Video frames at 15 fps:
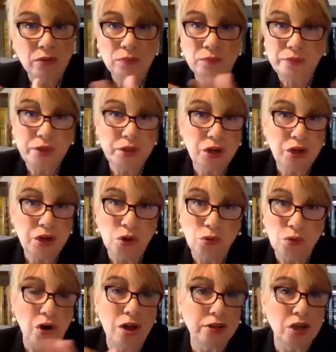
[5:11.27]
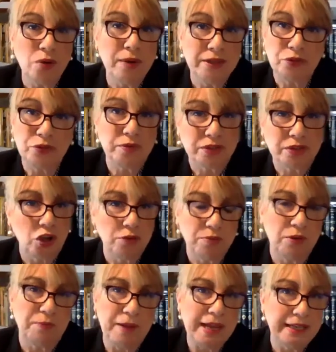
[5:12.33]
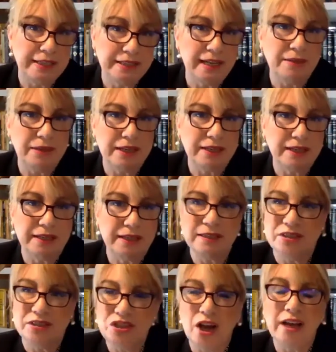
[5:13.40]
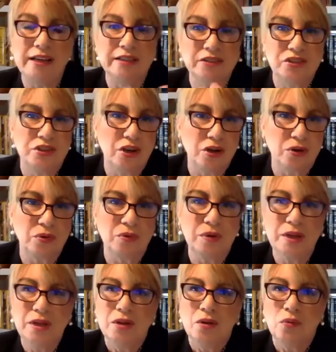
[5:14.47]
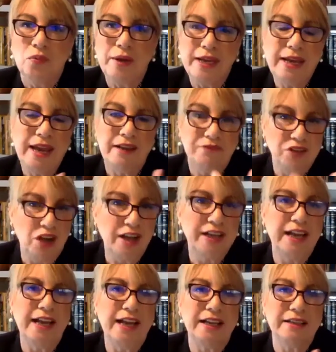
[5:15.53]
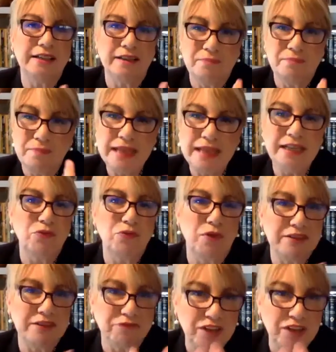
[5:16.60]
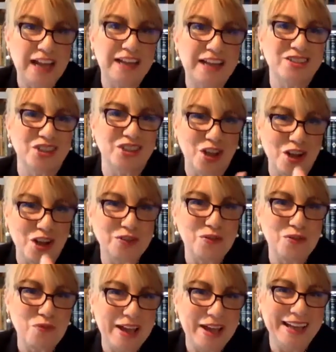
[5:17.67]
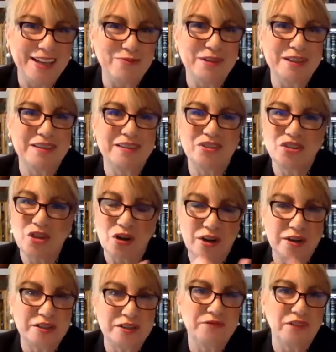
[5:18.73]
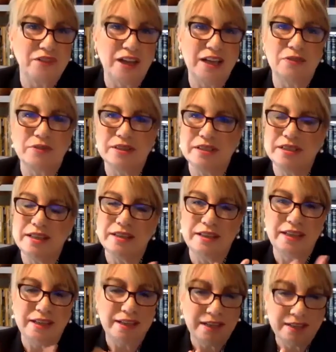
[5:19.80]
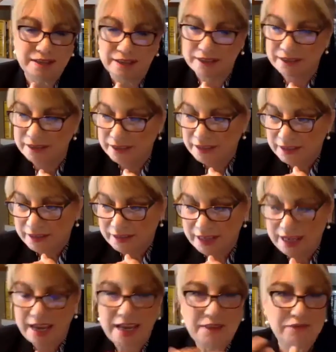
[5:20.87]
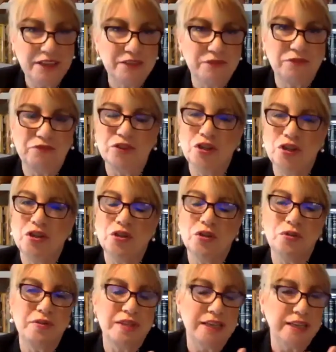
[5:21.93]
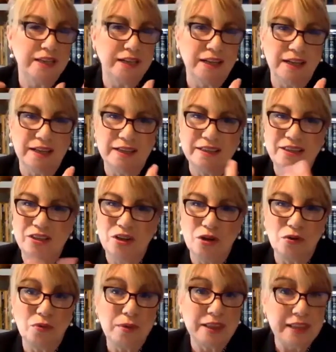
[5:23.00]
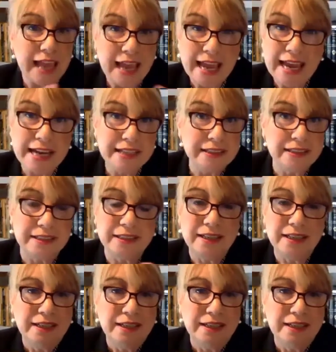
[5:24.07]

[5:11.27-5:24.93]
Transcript: you know, we're all going through a global pandemic, and it's not as though we have not had many red flags along the way with the SARS virus and the avian flu, with AIDS.